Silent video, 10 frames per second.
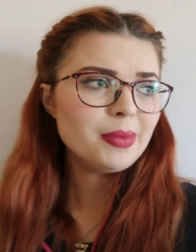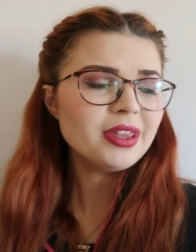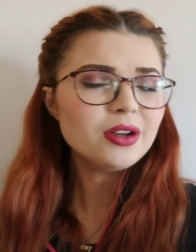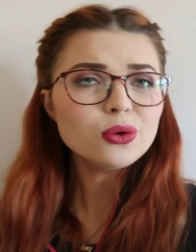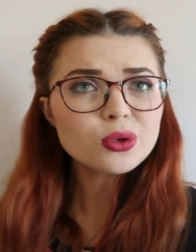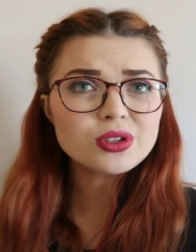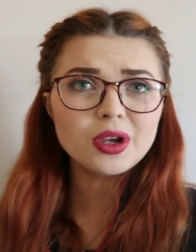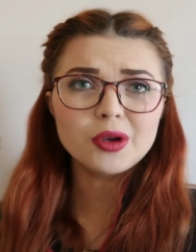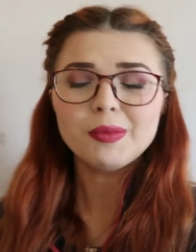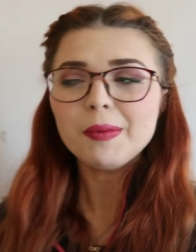But then
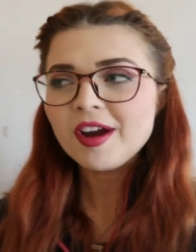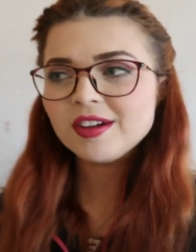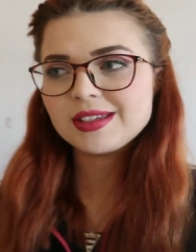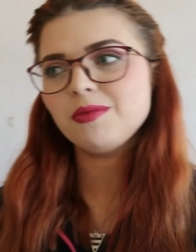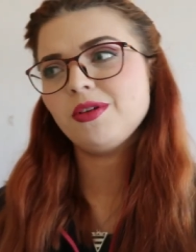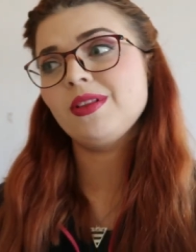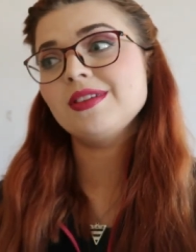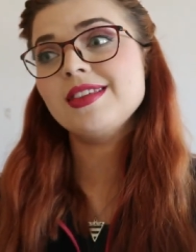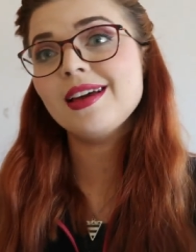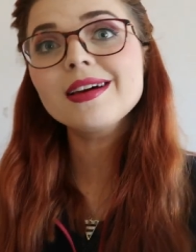also, my parents keep doing
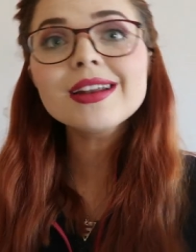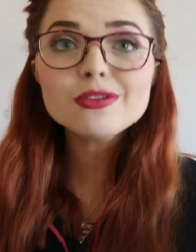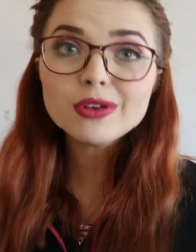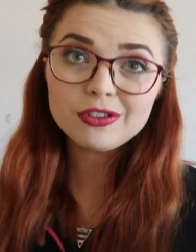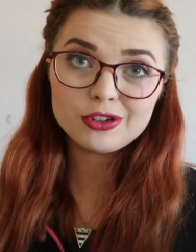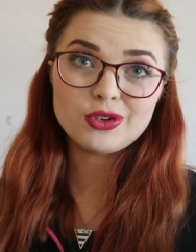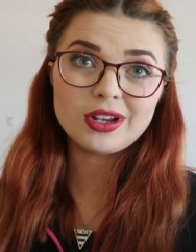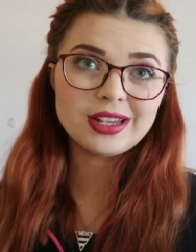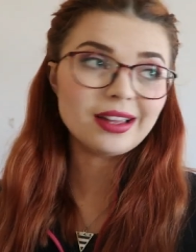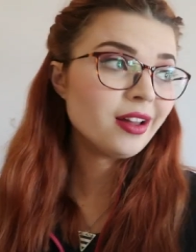this thing, and it's really
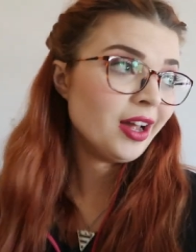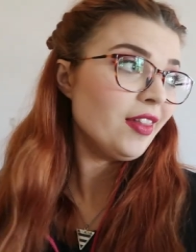frustrating.